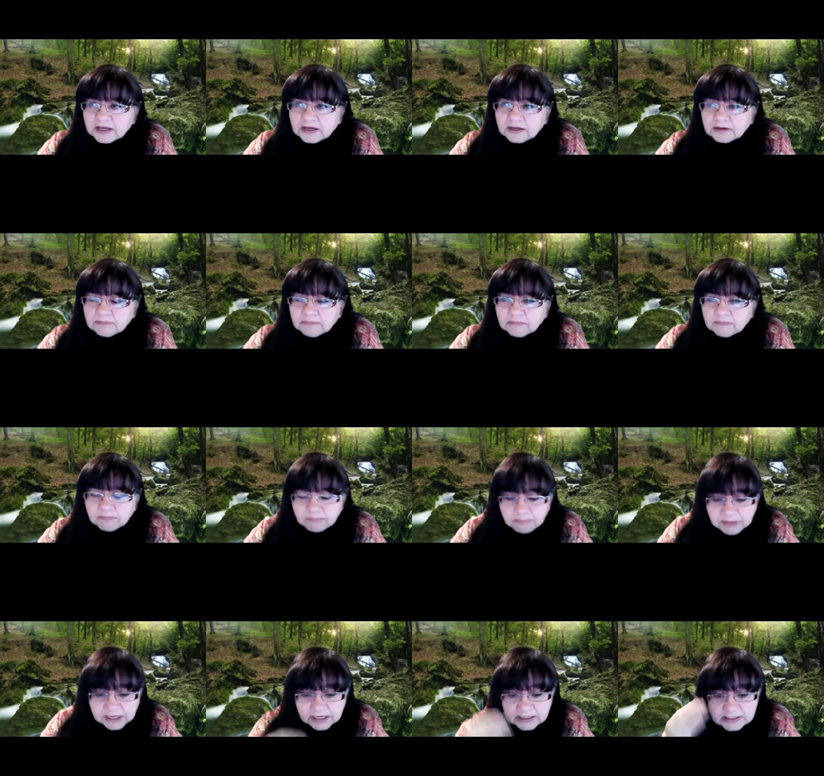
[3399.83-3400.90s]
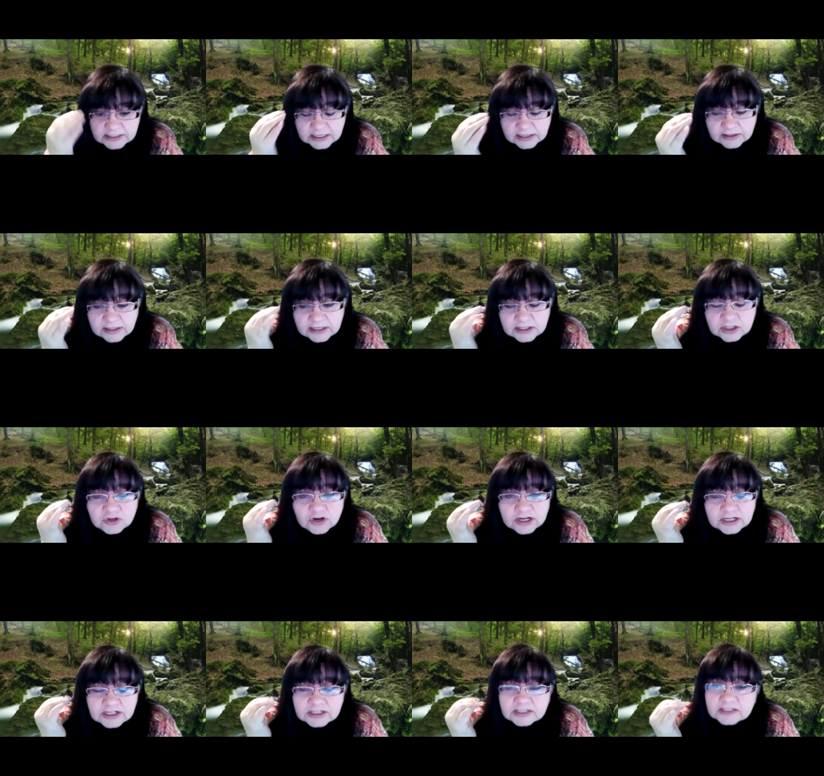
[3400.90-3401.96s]
because the
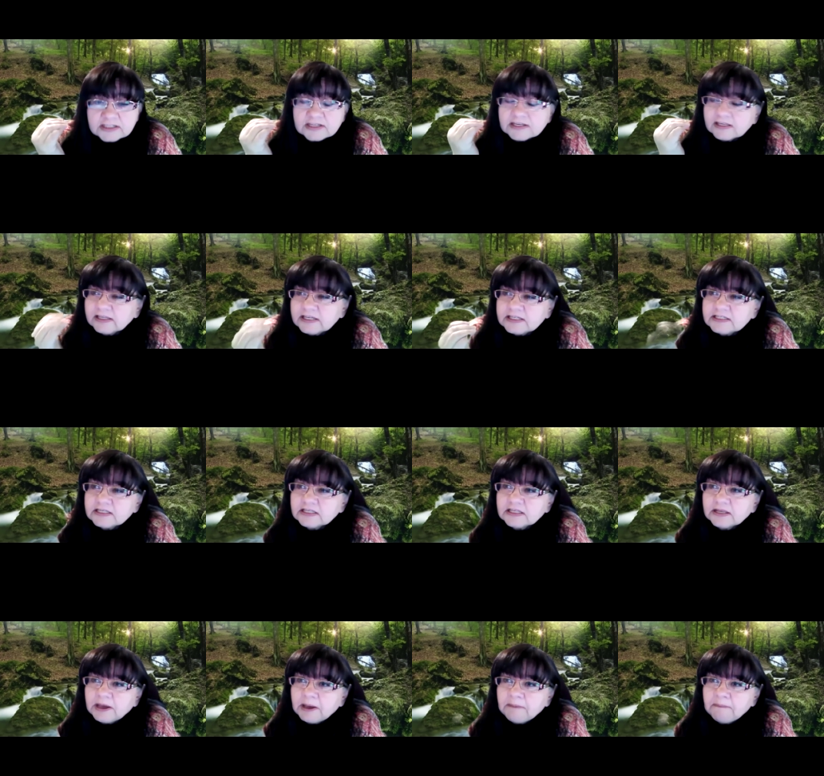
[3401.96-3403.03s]
instructions, Lisa,